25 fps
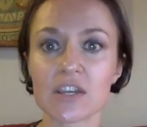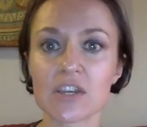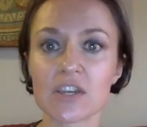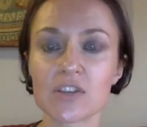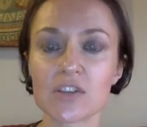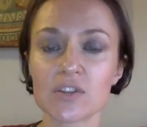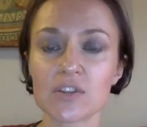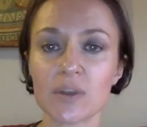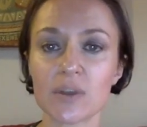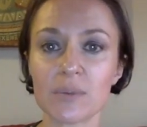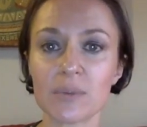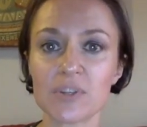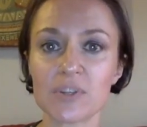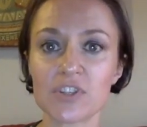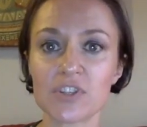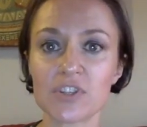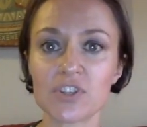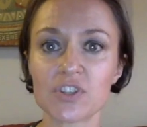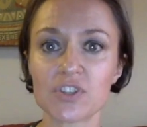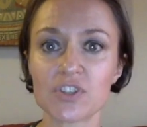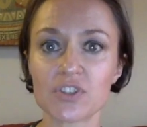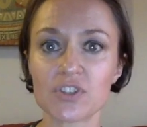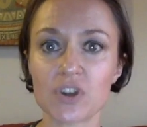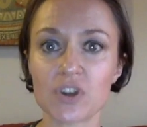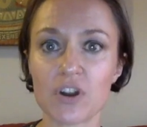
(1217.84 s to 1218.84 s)
So I'm going to
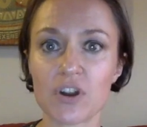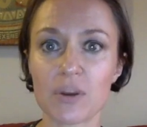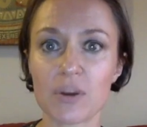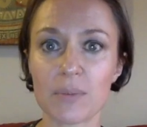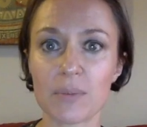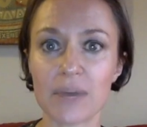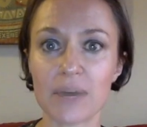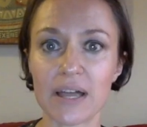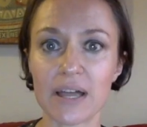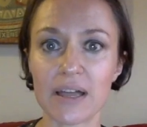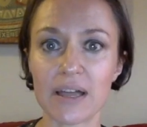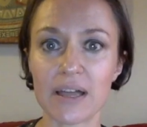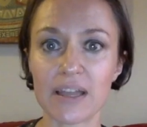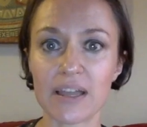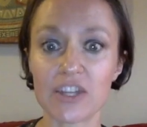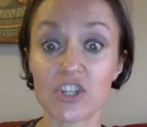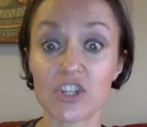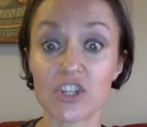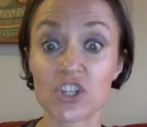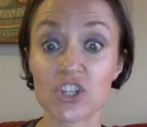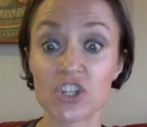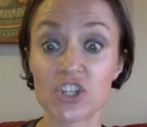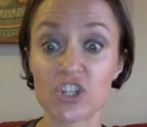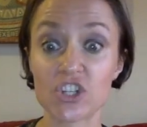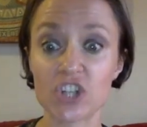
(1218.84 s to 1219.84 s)
start by
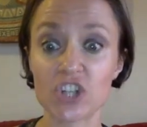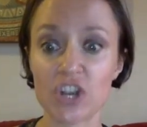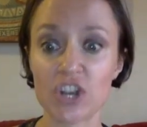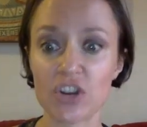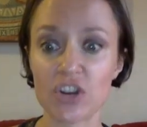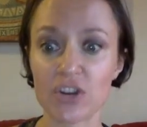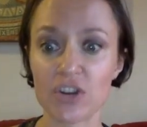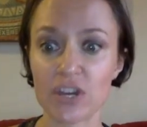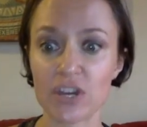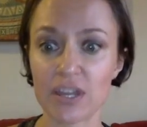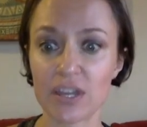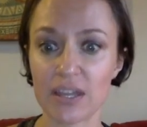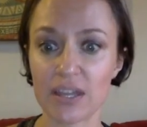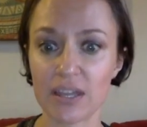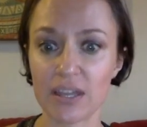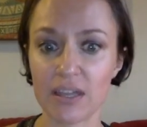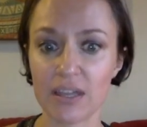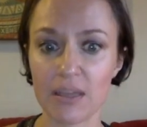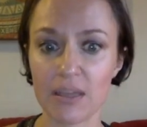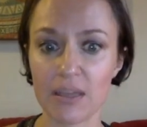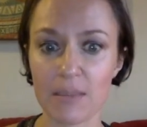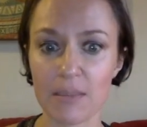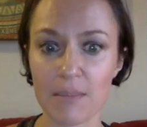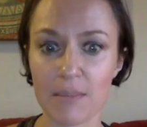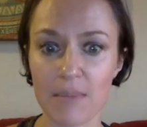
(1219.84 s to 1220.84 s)
sharing
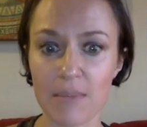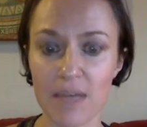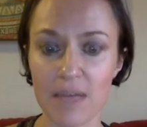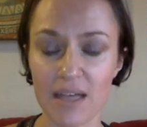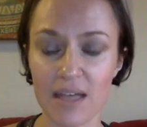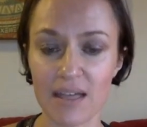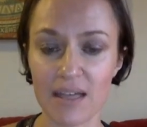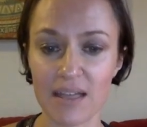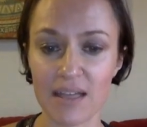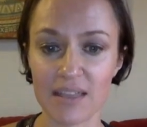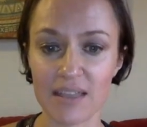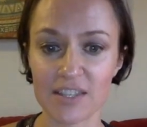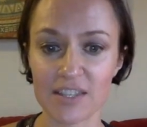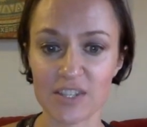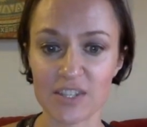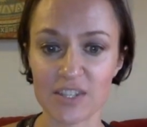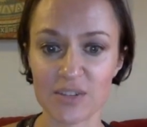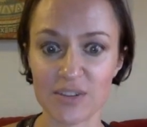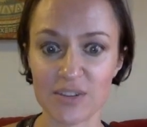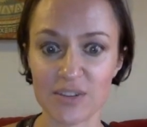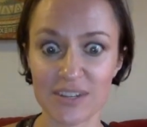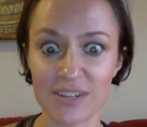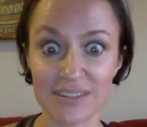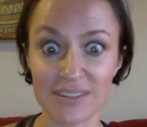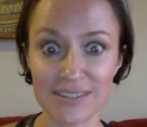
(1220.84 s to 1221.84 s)
my
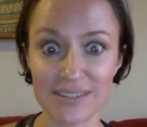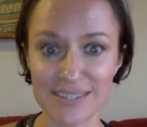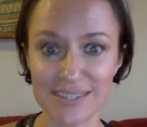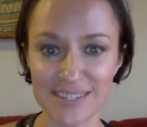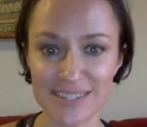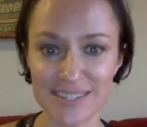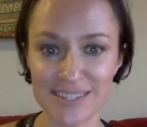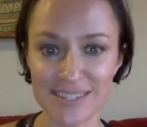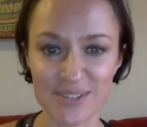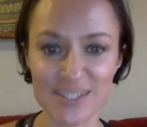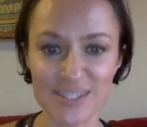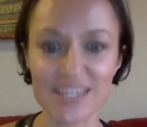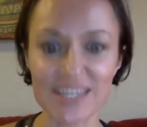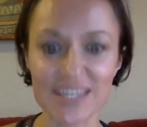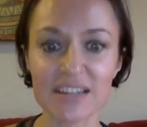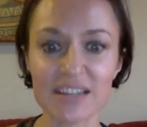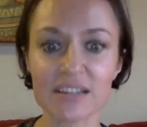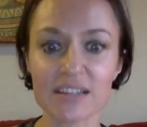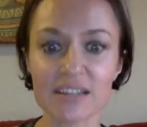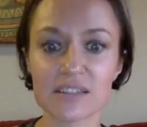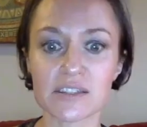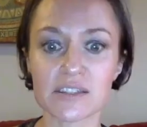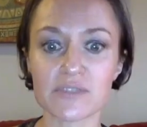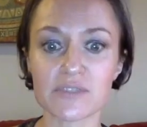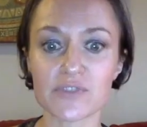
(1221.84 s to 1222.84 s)
screen. This is so exciting.
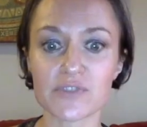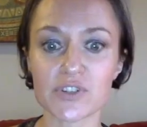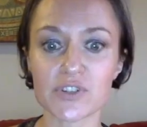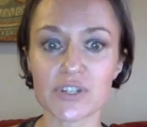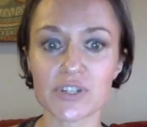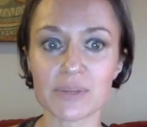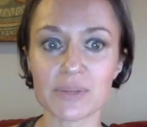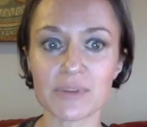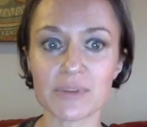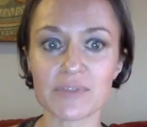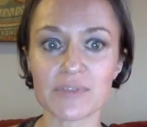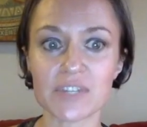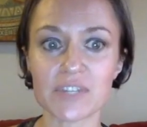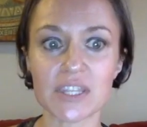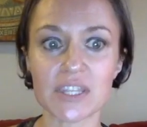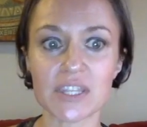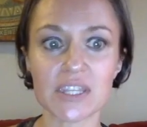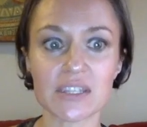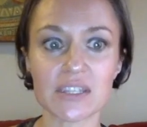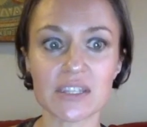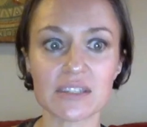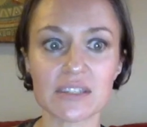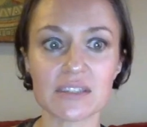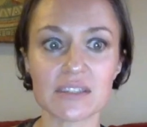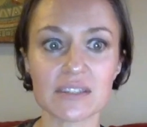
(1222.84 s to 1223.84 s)
It's the first time I've done
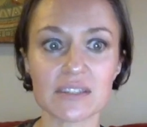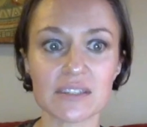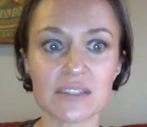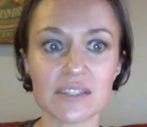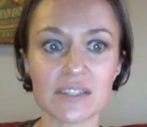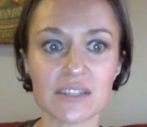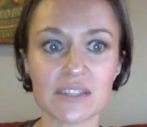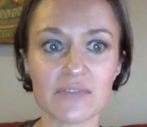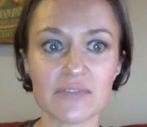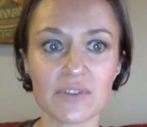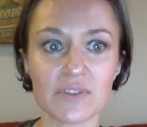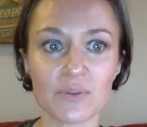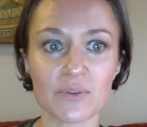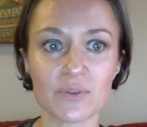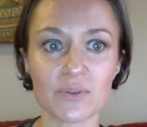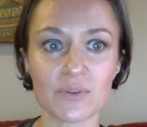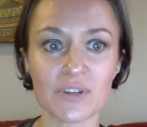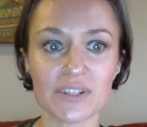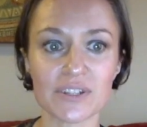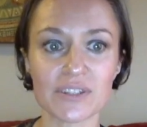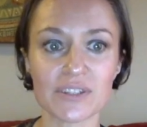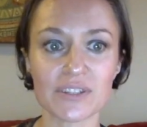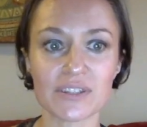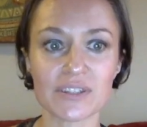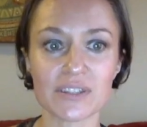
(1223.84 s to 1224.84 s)
this. Let's see if that
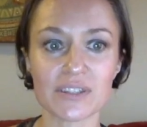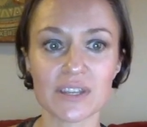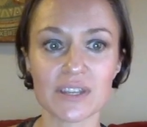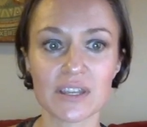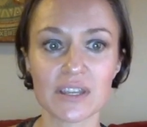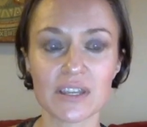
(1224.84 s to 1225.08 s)
works.